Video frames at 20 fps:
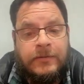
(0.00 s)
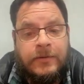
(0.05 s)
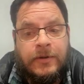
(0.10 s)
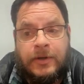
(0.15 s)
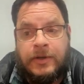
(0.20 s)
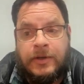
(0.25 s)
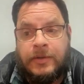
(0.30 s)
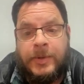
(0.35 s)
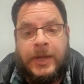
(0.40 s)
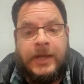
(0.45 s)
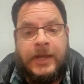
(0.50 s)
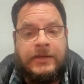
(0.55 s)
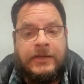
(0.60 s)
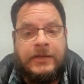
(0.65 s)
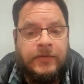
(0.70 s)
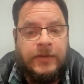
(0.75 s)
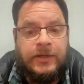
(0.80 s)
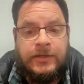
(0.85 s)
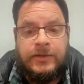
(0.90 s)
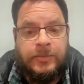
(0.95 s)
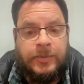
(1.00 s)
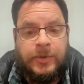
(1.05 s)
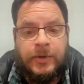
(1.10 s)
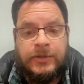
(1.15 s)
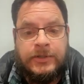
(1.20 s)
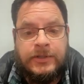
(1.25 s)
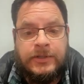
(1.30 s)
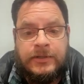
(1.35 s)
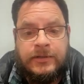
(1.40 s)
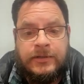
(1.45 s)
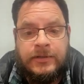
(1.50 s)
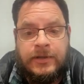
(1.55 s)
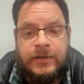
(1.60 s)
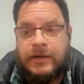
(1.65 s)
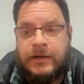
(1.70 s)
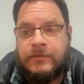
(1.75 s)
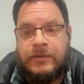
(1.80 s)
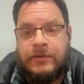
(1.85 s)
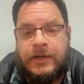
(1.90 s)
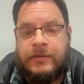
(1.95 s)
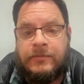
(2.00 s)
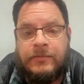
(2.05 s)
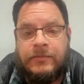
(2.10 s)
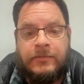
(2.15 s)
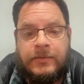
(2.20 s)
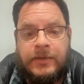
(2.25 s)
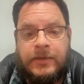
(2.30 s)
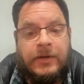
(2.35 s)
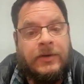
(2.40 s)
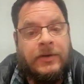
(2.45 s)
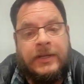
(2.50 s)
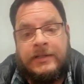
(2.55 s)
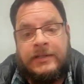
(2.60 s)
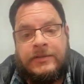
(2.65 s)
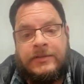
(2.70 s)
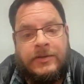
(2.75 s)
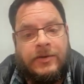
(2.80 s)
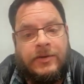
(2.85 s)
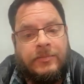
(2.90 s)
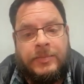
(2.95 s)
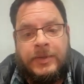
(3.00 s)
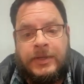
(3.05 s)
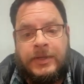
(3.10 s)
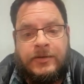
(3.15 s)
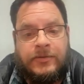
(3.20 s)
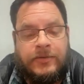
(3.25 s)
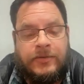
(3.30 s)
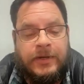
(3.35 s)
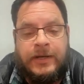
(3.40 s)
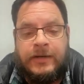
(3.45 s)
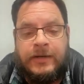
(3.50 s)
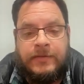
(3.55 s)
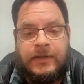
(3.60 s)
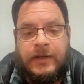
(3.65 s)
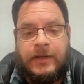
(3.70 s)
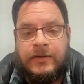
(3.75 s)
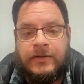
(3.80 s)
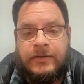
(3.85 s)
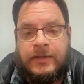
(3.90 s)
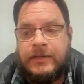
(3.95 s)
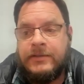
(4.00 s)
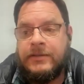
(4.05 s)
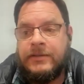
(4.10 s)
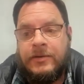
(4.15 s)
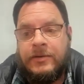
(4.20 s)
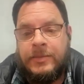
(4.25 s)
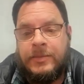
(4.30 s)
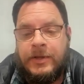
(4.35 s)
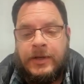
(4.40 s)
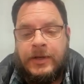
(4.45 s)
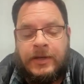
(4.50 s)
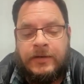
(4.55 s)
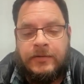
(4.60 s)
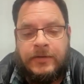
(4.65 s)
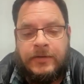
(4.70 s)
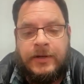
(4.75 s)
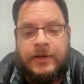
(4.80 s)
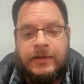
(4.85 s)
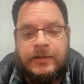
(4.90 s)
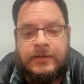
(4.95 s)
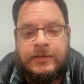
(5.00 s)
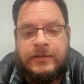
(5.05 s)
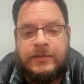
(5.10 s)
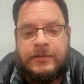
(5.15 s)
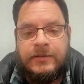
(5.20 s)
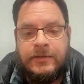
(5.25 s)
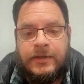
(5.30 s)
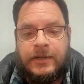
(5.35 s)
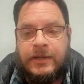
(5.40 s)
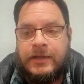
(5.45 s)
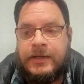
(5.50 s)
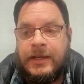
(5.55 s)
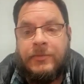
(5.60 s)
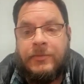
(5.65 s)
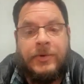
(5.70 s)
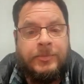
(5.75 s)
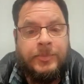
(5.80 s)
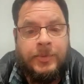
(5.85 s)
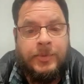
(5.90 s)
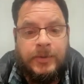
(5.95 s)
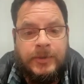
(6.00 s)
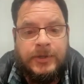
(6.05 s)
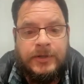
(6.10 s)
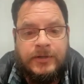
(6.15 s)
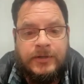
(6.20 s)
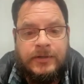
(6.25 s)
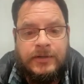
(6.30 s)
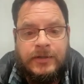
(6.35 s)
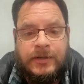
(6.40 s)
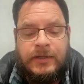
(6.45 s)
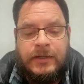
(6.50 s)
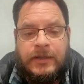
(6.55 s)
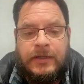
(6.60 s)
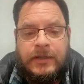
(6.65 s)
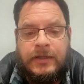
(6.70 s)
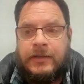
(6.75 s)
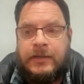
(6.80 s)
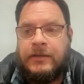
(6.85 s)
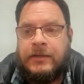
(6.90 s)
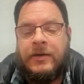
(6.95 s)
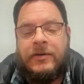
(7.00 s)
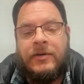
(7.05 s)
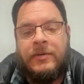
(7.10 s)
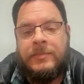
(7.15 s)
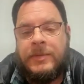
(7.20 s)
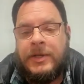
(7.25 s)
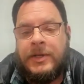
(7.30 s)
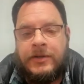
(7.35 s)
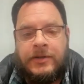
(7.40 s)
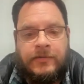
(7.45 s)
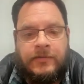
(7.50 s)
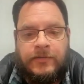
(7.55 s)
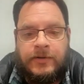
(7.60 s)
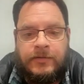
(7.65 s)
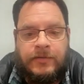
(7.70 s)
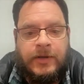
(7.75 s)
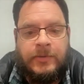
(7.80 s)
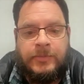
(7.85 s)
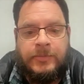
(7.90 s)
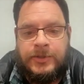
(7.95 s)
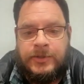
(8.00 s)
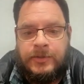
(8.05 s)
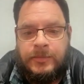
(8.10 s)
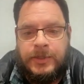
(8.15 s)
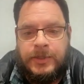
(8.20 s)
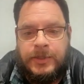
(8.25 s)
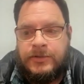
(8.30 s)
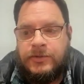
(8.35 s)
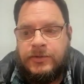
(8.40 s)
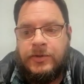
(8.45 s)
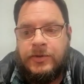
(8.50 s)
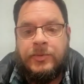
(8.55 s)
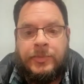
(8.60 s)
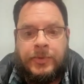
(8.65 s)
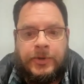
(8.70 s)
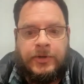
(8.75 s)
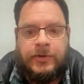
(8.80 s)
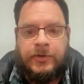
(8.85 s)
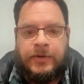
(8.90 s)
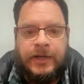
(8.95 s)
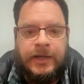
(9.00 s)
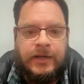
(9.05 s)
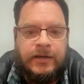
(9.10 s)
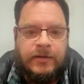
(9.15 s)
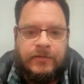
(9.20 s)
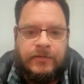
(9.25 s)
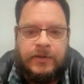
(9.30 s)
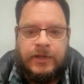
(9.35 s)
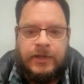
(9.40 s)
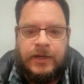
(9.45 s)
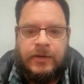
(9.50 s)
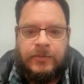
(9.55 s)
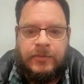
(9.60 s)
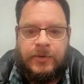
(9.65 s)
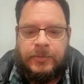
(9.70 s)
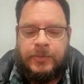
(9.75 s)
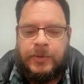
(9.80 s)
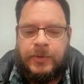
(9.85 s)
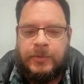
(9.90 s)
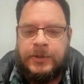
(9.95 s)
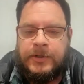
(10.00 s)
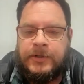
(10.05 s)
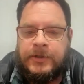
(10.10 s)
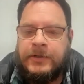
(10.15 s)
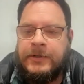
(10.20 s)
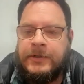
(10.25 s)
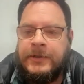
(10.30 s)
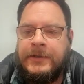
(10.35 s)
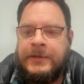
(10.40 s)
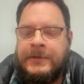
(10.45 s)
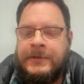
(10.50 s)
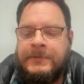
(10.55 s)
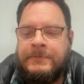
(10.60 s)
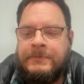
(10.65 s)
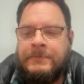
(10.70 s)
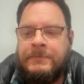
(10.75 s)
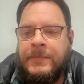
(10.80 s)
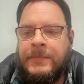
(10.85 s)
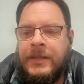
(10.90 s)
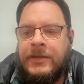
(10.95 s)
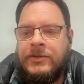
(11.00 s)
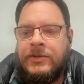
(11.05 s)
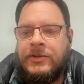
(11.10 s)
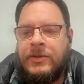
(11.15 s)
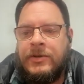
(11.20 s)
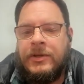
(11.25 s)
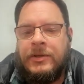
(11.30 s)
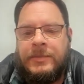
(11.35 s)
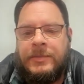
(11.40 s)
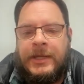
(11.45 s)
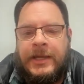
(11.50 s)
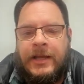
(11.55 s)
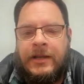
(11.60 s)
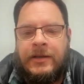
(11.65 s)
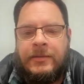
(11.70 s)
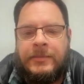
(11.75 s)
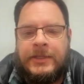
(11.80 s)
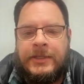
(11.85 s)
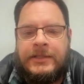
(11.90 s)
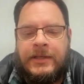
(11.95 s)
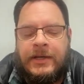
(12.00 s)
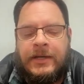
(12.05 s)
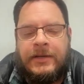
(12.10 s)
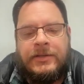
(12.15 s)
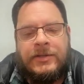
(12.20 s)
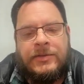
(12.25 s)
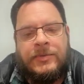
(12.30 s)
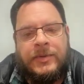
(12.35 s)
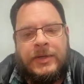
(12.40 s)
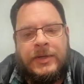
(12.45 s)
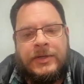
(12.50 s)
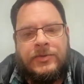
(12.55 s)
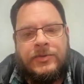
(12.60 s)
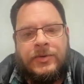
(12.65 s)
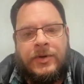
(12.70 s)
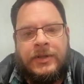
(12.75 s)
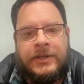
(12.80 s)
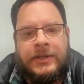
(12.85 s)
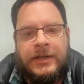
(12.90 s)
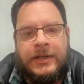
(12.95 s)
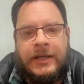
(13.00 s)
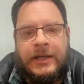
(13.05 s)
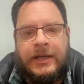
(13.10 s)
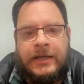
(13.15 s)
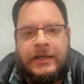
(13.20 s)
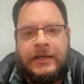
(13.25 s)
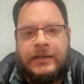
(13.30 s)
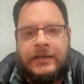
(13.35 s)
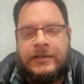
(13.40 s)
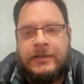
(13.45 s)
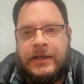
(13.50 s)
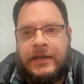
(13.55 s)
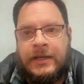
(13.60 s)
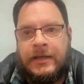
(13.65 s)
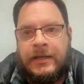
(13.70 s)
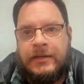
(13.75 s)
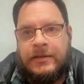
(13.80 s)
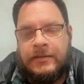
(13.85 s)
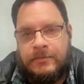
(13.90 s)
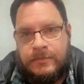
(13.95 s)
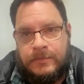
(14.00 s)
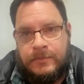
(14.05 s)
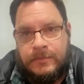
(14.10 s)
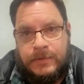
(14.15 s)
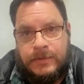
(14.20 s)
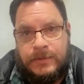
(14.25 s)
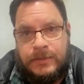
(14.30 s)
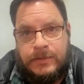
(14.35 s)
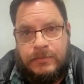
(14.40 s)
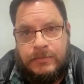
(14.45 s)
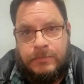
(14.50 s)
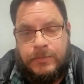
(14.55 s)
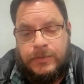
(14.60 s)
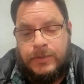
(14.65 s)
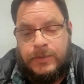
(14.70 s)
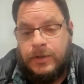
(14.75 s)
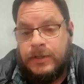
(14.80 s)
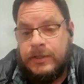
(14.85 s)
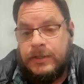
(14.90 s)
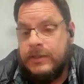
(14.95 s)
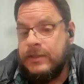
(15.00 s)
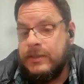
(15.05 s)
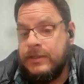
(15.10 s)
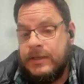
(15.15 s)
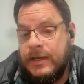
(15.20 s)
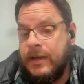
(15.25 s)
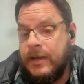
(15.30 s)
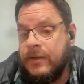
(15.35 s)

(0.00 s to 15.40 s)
on the bot defense approaches. I don't, don't be creative there. That's going to be out of your hands. Network perimeter. No, I'm not looking for developers to be super creative on the network perimeter. So there are going to be elements that I just want to draw the line and say, sorry, this is